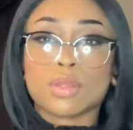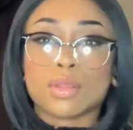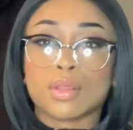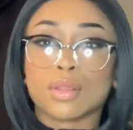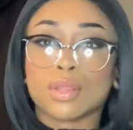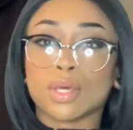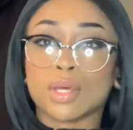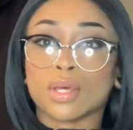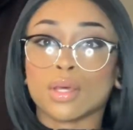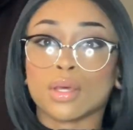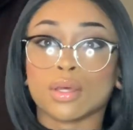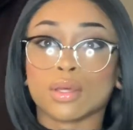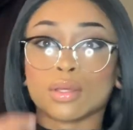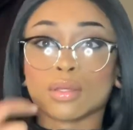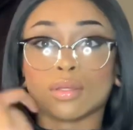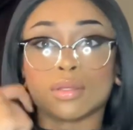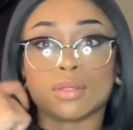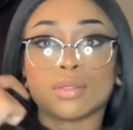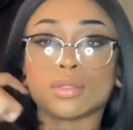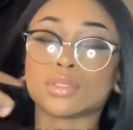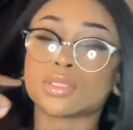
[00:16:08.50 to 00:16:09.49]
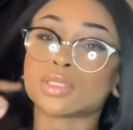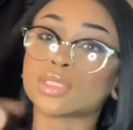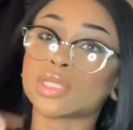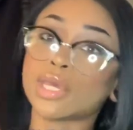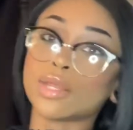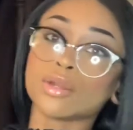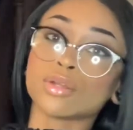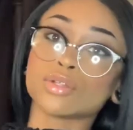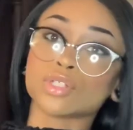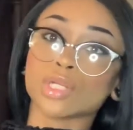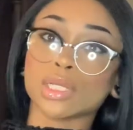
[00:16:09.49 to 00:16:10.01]
the
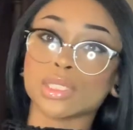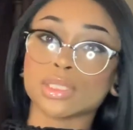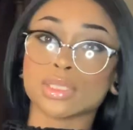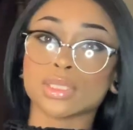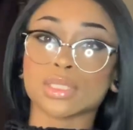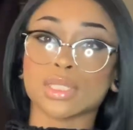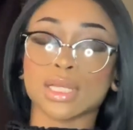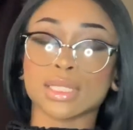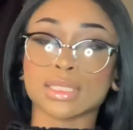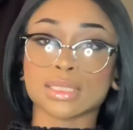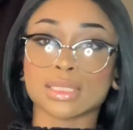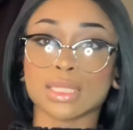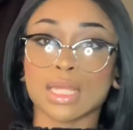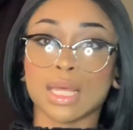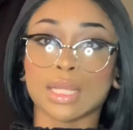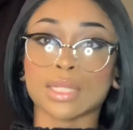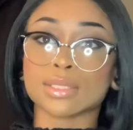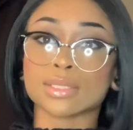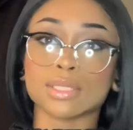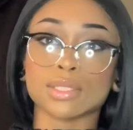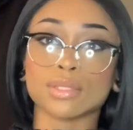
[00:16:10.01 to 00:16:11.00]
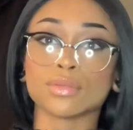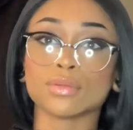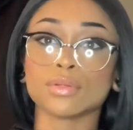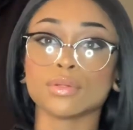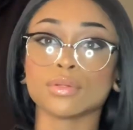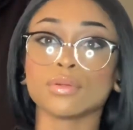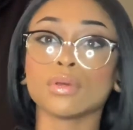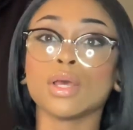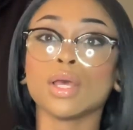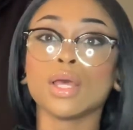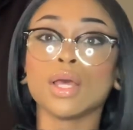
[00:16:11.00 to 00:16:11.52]
skater dress that's kind of
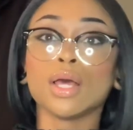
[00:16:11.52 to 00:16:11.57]
see-through.